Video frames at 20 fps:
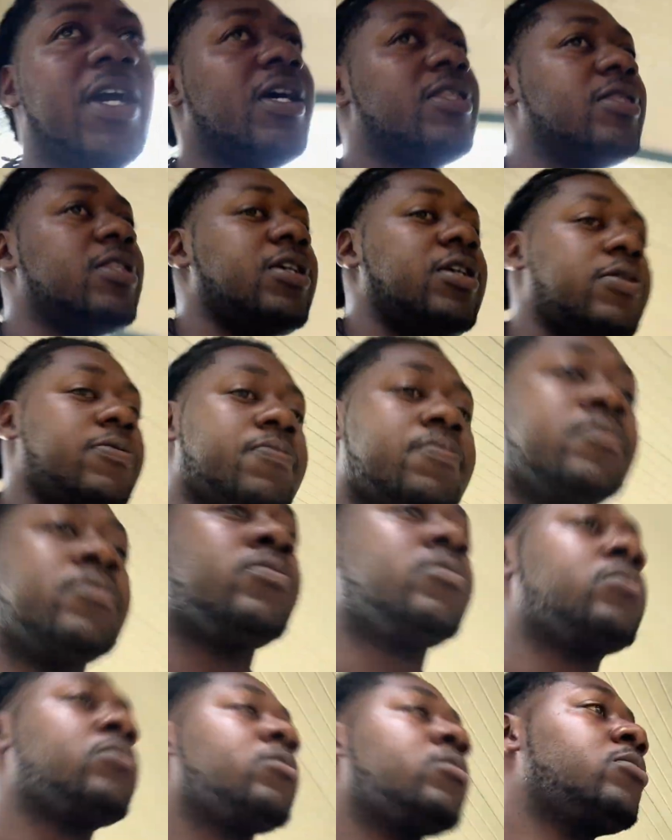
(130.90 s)
out that.
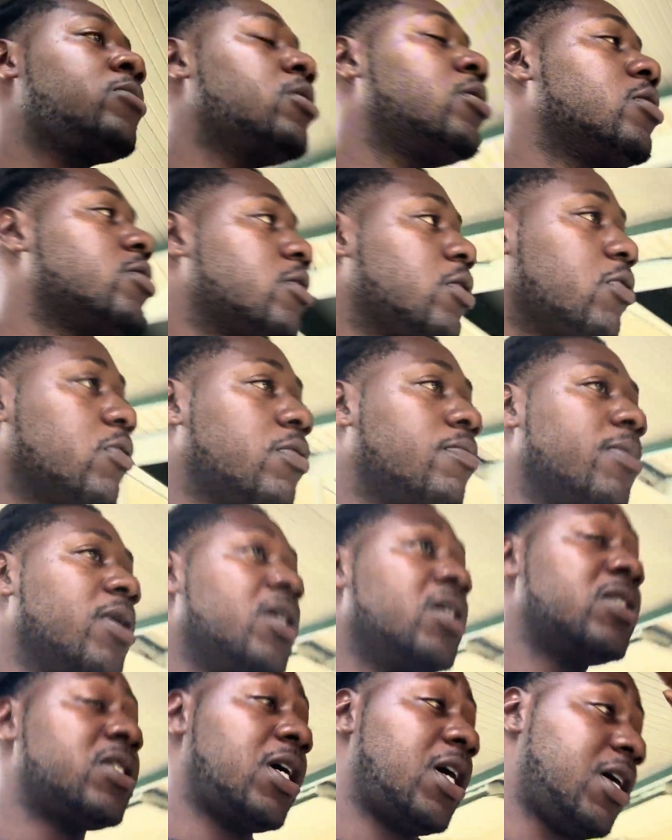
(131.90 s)
So in the
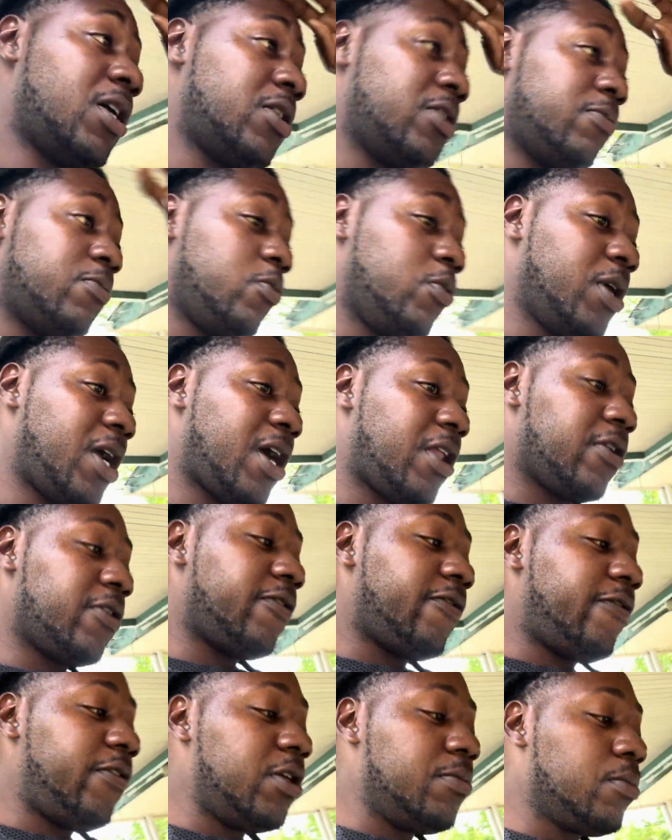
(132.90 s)
meantime, we got a
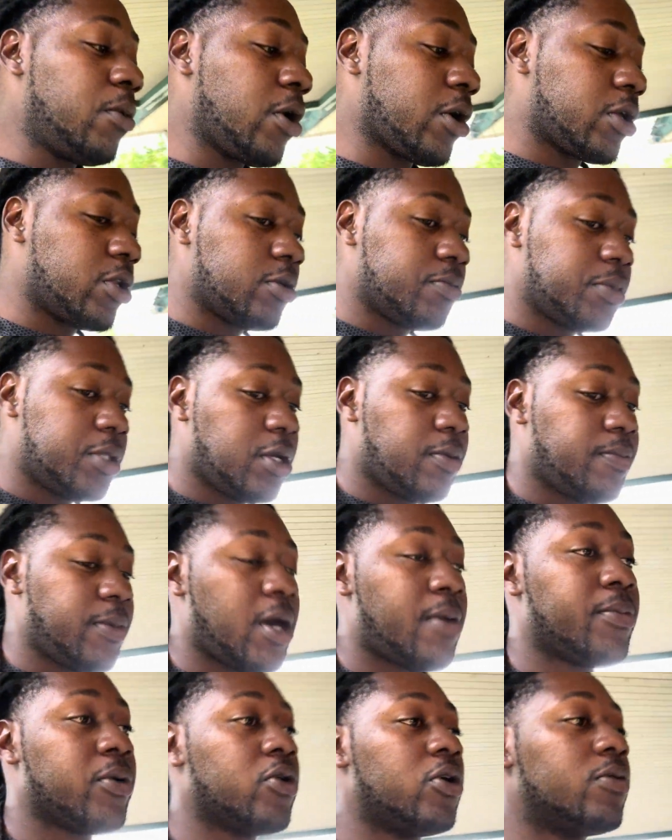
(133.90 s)
flea market up there, man. I'm
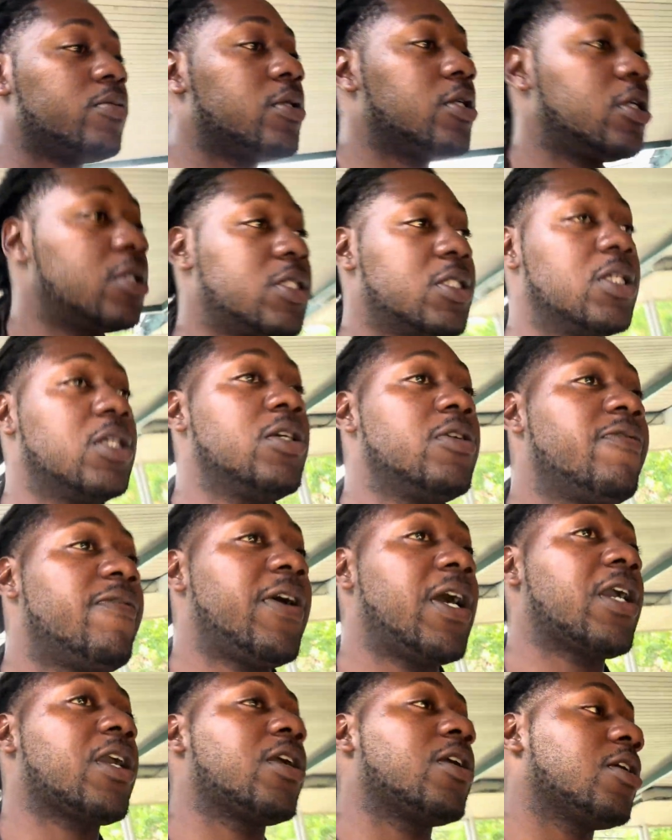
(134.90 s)
gonna go up there and see if
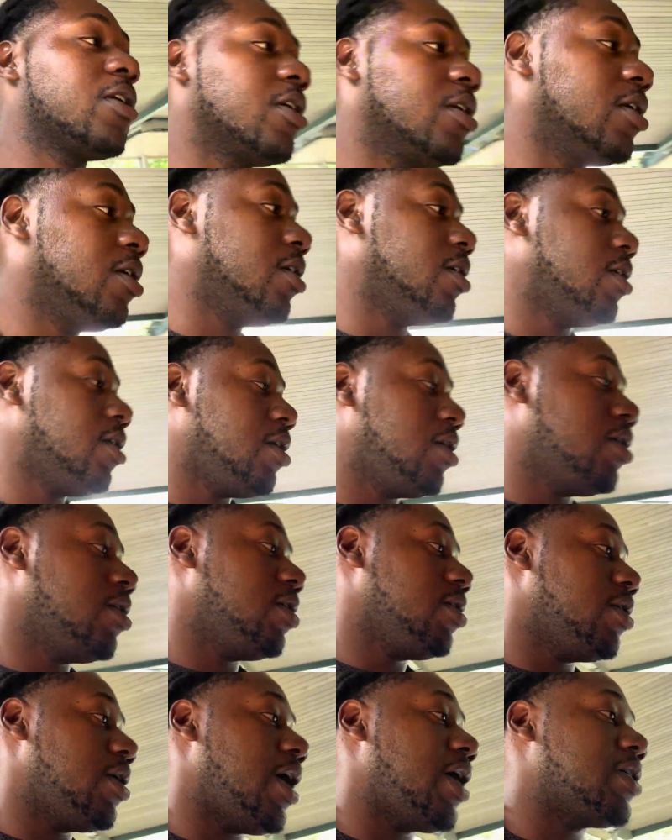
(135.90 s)
I can
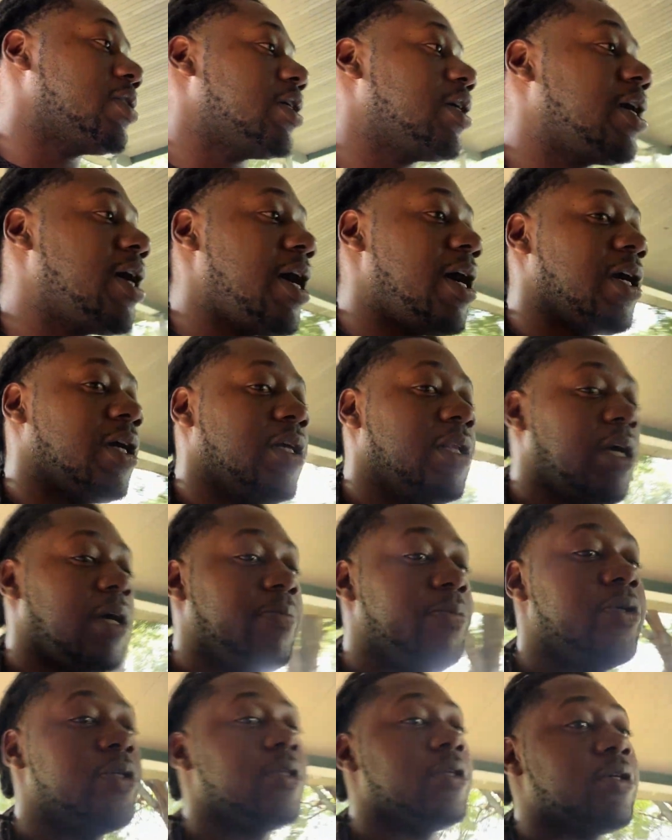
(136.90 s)
ask the guy, can I
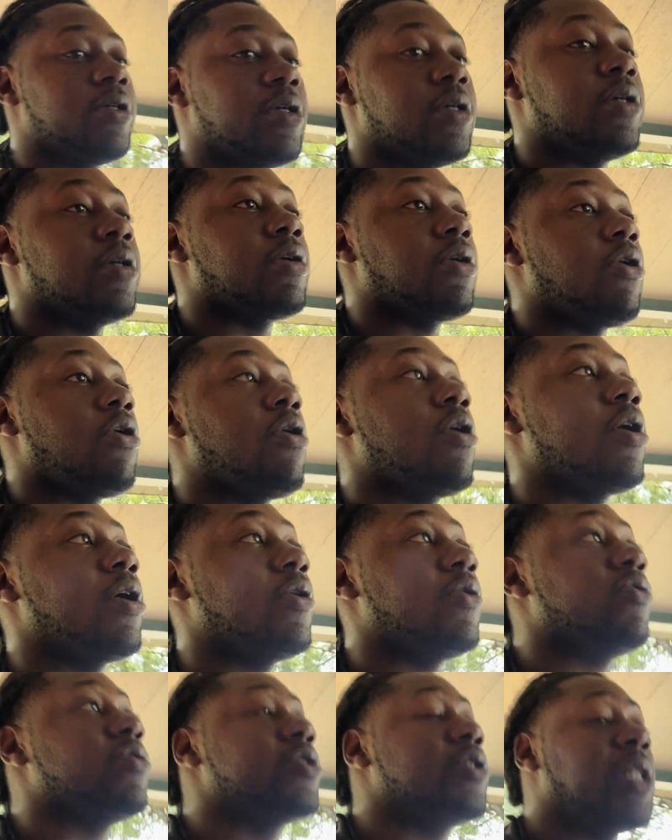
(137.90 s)
put the car
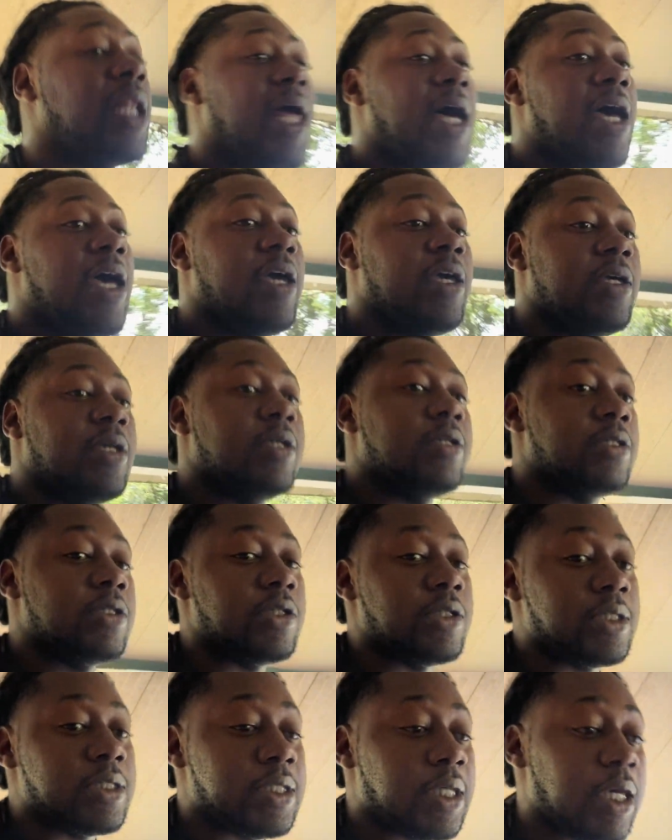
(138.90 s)
on this lot
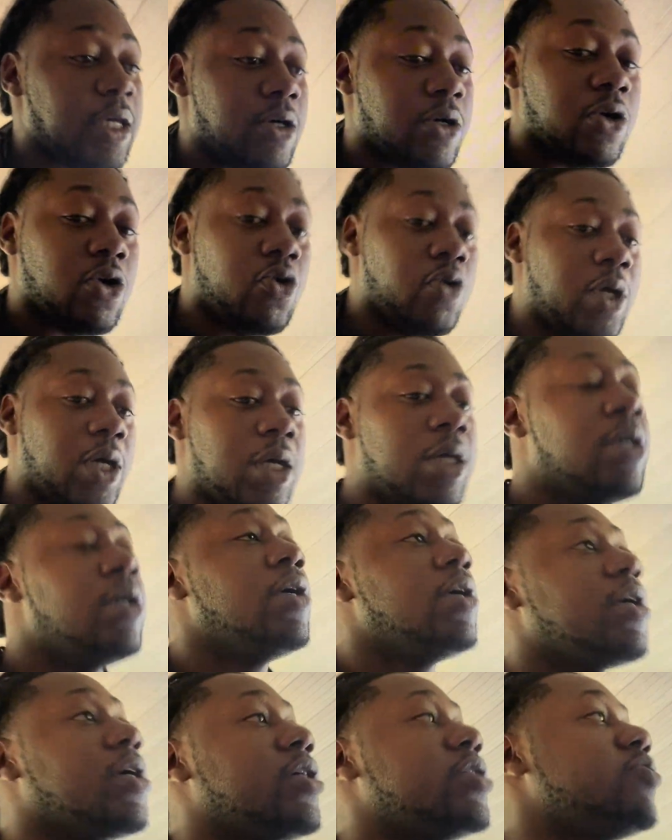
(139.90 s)
to sell quick?
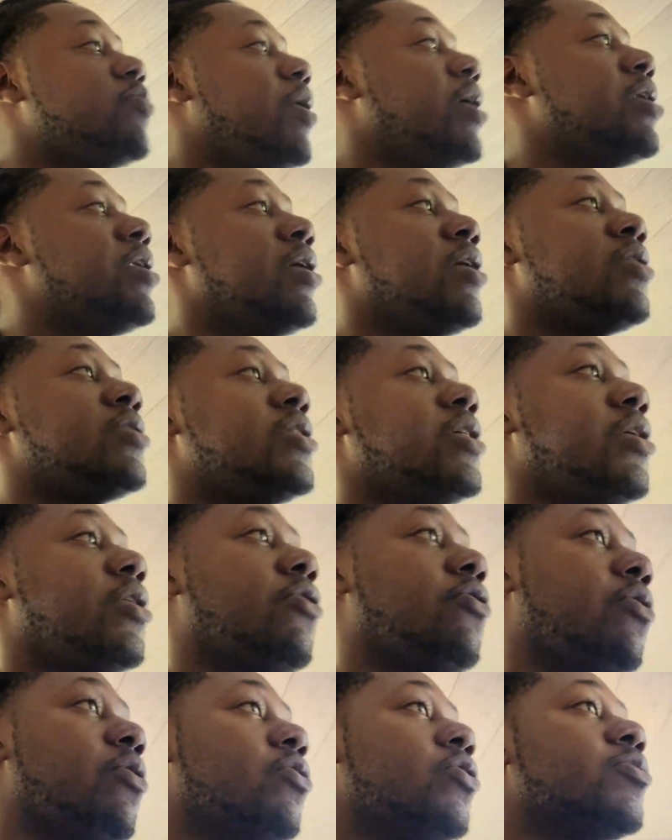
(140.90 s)
Because right now it's at a
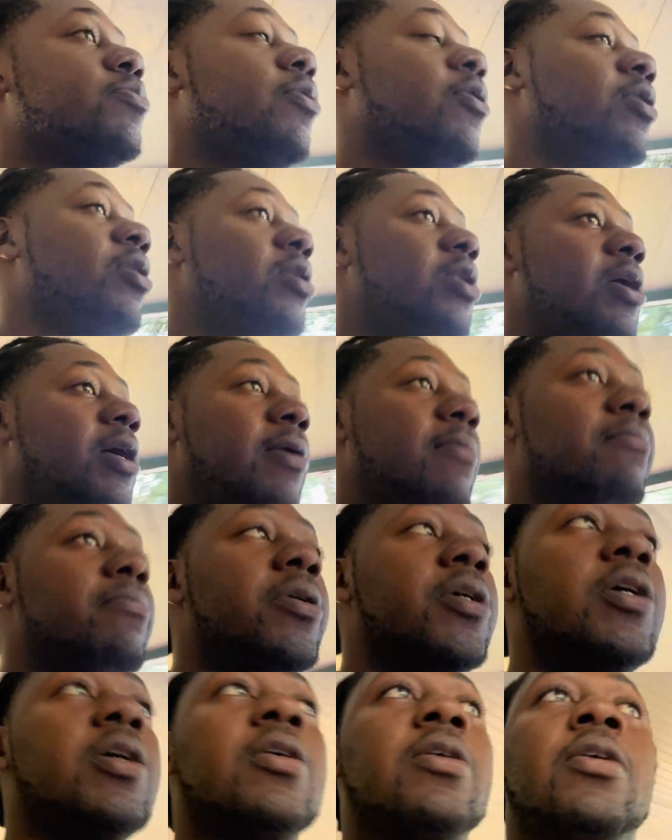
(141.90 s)
Kroger's parking lot.
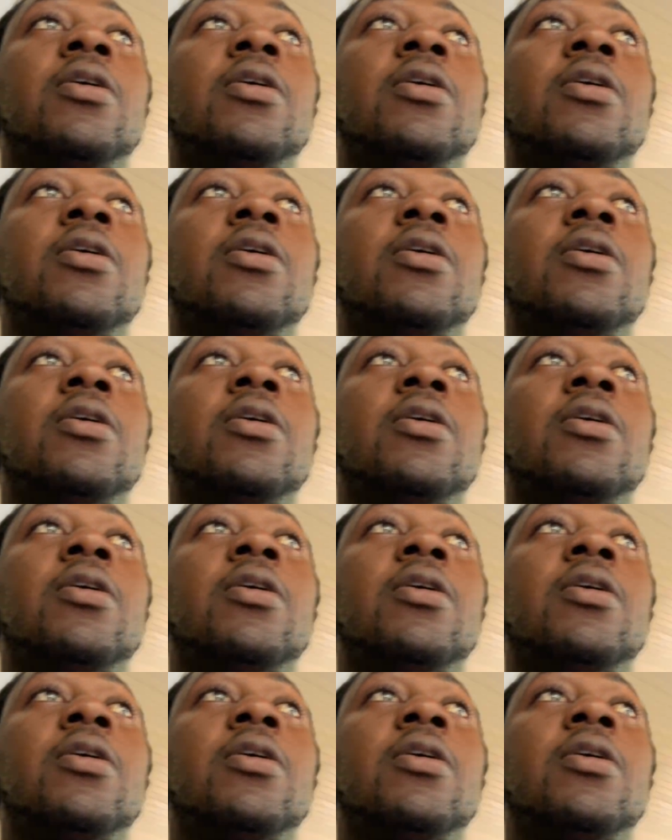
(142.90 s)
But